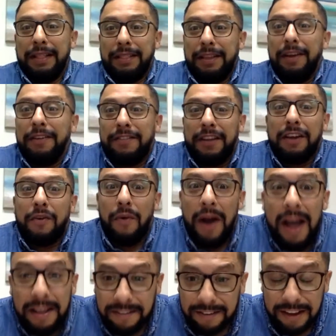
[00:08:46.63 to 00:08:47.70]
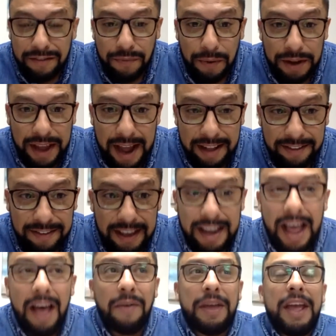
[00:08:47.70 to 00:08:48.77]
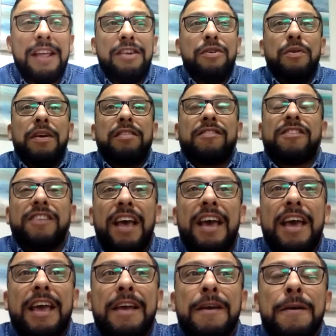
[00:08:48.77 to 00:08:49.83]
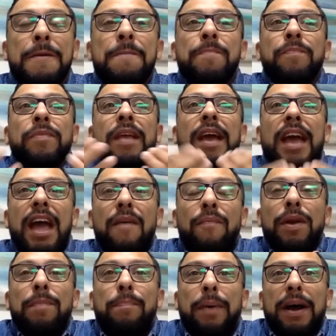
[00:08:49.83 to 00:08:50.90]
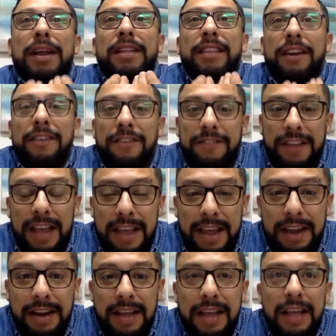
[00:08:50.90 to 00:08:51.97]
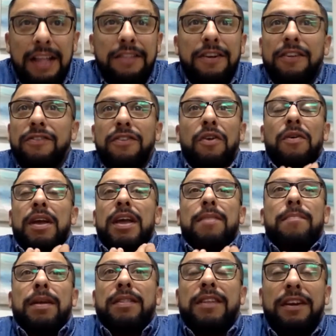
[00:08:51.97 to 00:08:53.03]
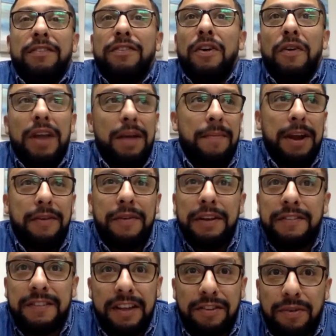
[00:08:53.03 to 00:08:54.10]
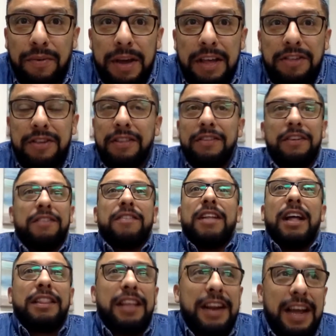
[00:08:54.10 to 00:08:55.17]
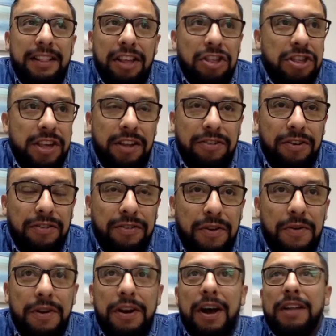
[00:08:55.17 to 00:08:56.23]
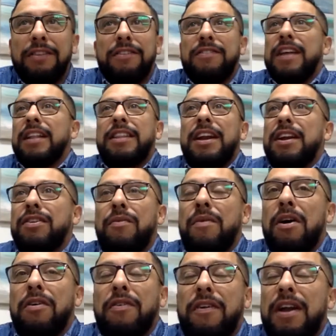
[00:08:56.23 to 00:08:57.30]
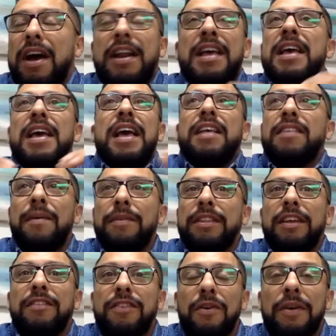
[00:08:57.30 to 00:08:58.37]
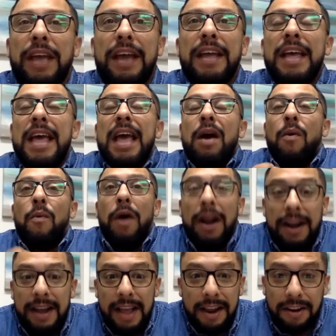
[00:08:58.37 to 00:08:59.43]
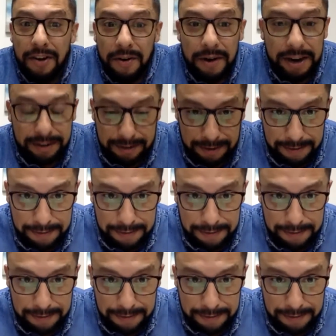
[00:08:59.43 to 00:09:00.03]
there's a crisis, for God's sake. How can you say everybody they're saying there's no immigrant situation, there's nothing at the shelters going on, there's nothing at the wall going on, and everything's okay? What an ignorant!